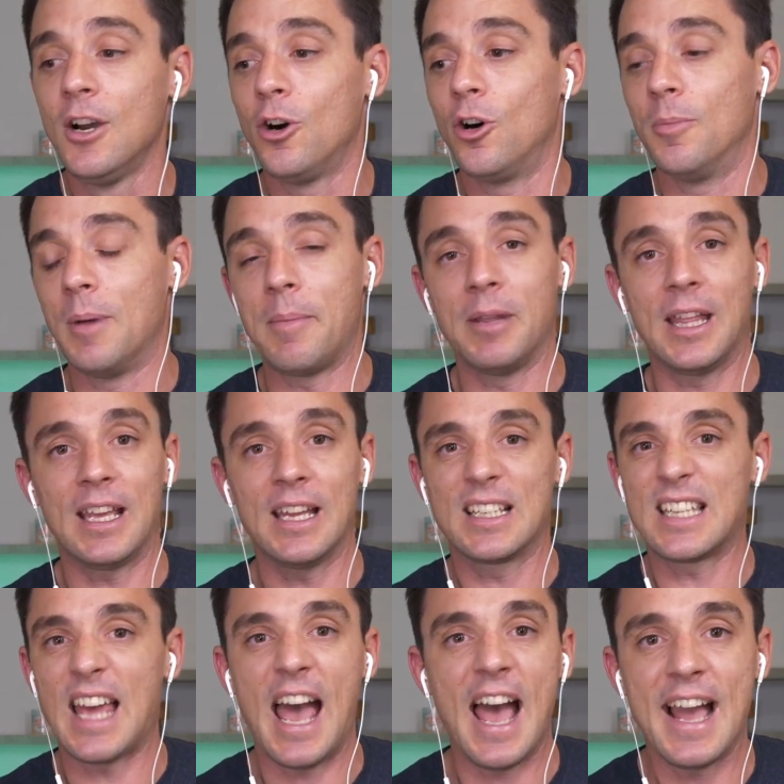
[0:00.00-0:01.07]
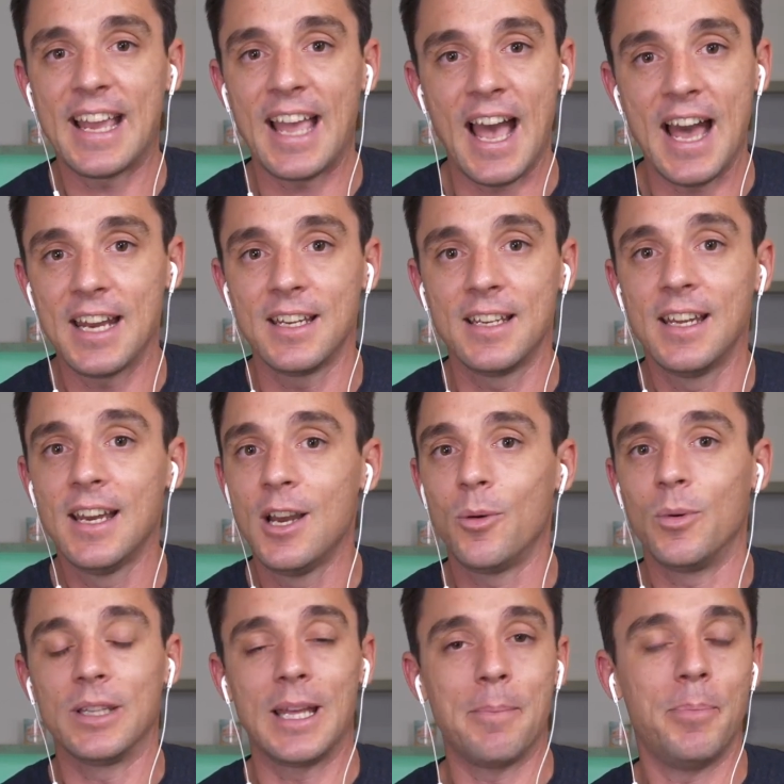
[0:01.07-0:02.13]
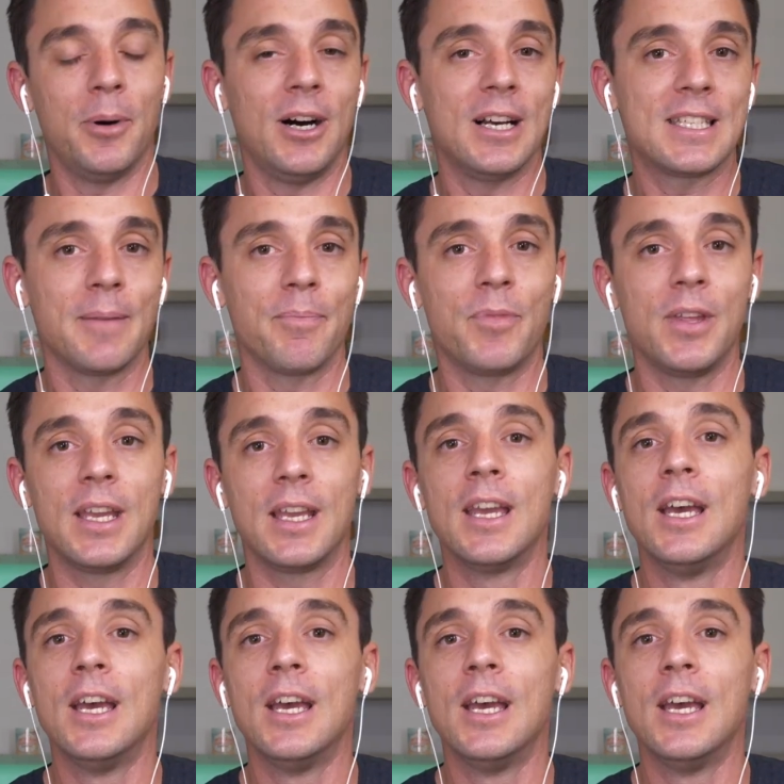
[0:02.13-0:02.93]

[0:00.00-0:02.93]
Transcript: or maybe they get a tag added when they buy something,